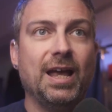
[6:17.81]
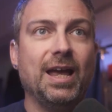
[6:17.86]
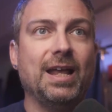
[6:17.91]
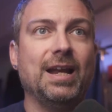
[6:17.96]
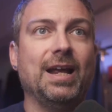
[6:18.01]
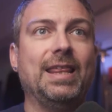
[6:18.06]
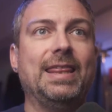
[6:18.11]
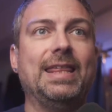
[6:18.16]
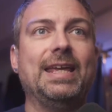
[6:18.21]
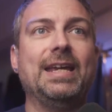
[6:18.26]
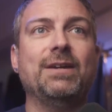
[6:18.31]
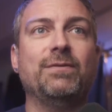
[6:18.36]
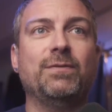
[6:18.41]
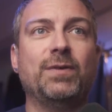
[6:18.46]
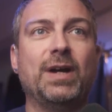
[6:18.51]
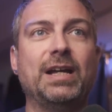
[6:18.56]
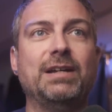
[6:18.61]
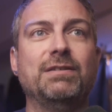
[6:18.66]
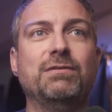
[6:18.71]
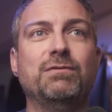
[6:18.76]
And I think
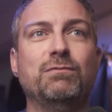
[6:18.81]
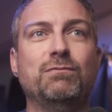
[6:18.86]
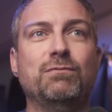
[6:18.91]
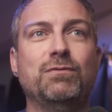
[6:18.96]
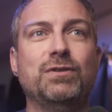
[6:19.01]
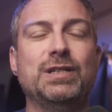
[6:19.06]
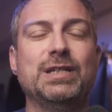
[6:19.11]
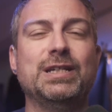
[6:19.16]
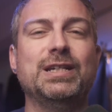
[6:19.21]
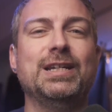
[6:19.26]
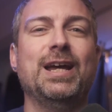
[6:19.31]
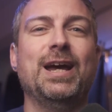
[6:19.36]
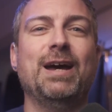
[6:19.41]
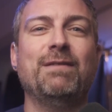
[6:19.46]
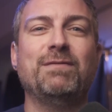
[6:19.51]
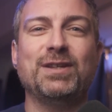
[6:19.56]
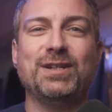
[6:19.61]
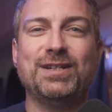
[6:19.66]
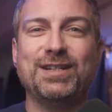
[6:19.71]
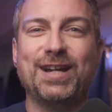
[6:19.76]
if I didn't
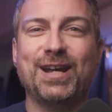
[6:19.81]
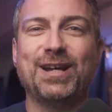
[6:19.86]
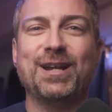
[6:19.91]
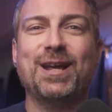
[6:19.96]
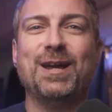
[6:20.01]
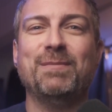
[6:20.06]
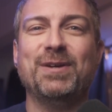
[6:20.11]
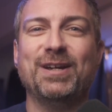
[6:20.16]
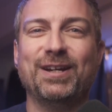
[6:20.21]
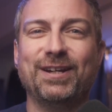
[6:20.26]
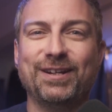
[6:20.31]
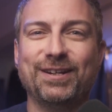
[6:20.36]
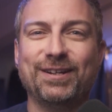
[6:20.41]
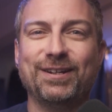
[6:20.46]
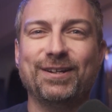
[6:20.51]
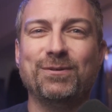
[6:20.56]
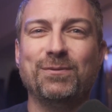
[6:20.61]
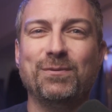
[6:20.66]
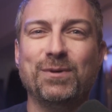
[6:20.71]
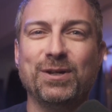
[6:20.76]
have the dynamic